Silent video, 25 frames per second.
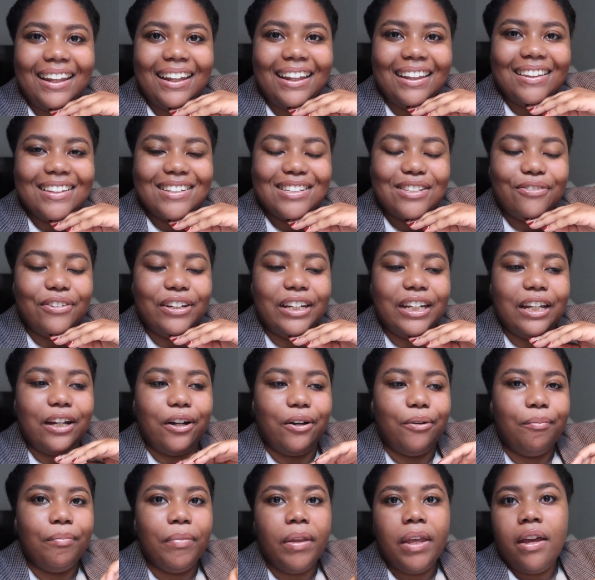in this
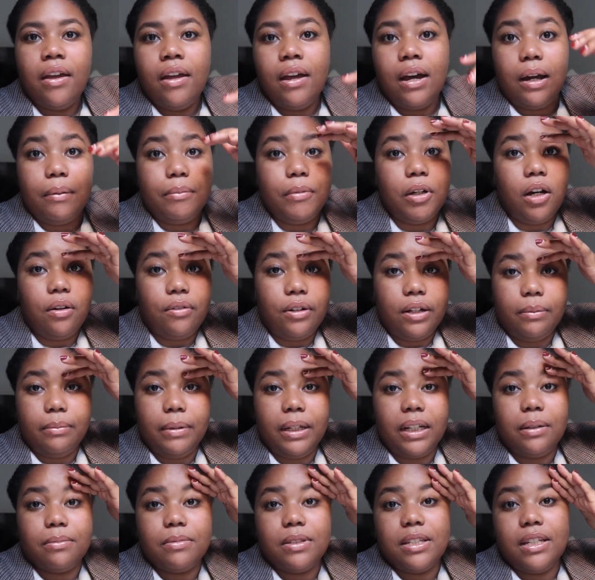video. I'm not wearing
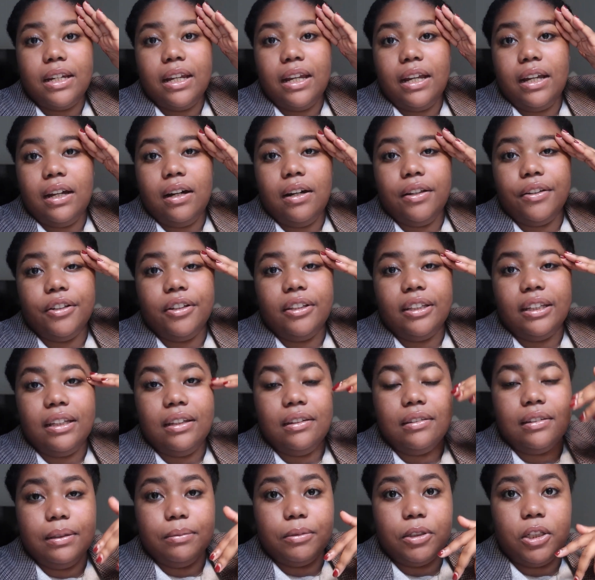makeup today other
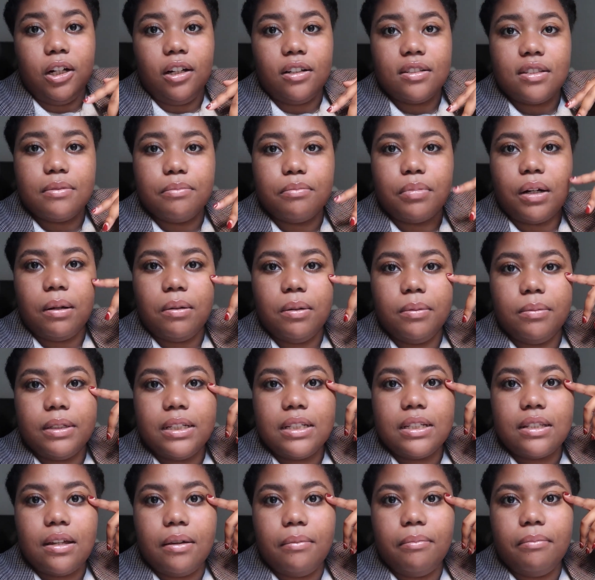than lip gloss and
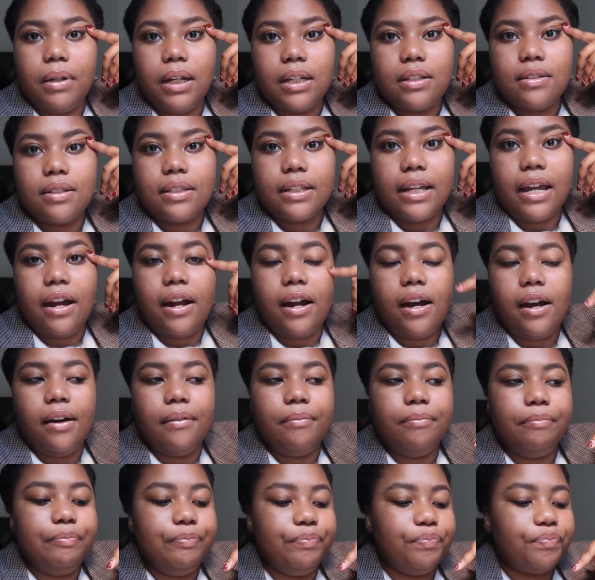probably some
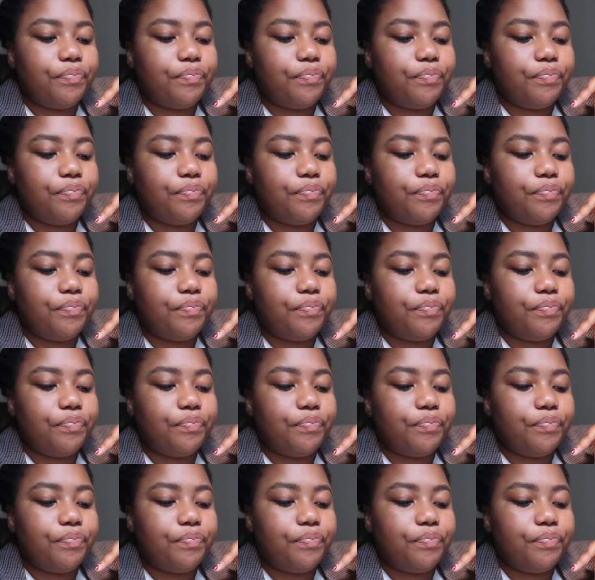mascara.